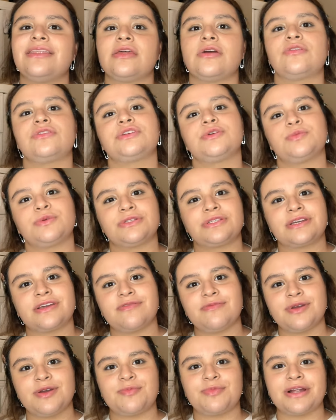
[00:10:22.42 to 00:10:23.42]
they were supposed to
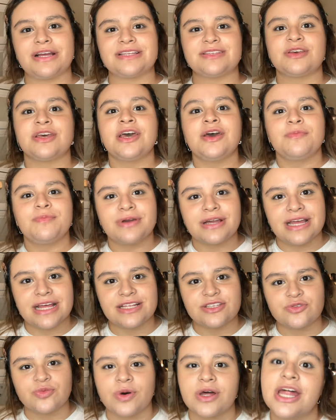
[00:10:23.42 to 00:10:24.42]
give me a prize, but
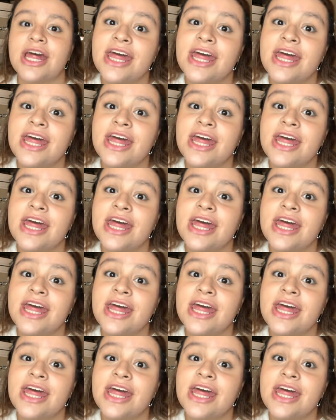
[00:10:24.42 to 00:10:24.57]
guess what?